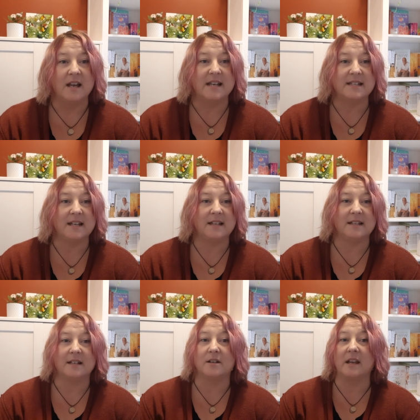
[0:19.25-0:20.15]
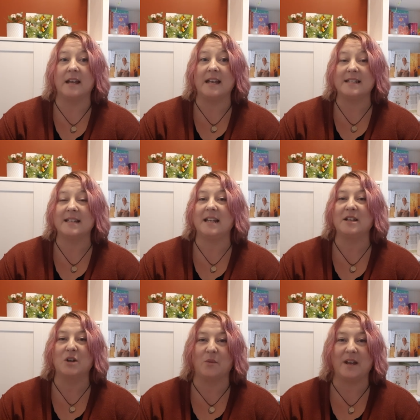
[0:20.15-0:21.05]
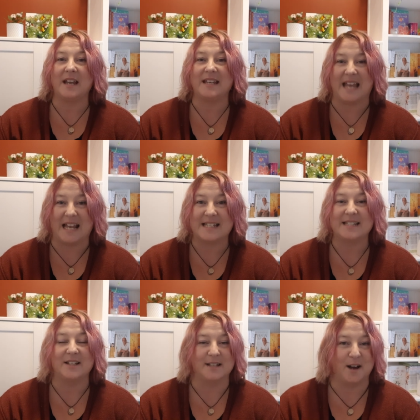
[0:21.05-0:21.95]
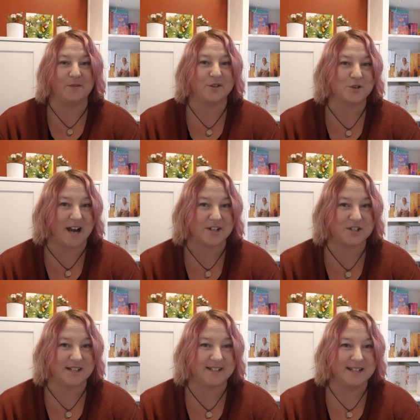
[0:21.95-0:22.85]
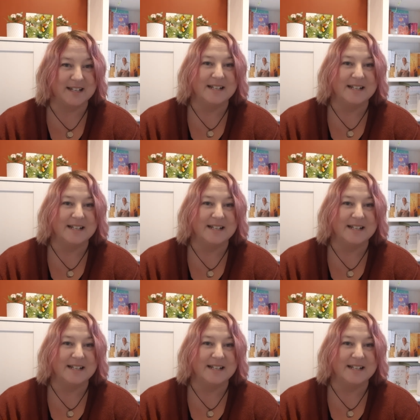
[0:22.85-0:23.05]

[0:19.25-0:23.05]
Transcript: Isn't it, isn't it going against the law of attraction?